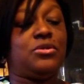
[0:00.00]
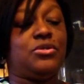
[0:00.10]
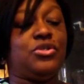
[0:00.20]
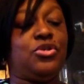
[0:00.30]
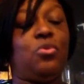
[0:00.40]

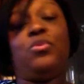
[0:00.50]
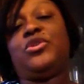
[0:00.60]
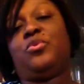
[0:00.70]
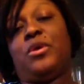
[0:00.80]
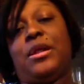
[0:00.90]
show
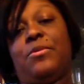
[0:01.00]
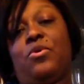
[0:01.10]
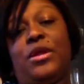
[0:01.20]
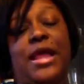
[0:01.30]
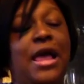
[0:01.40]
which one I'm
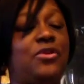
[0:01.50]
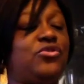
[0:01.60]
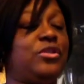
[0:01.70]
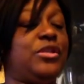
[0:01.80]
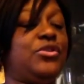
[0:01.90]
going to
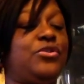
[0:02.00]
actually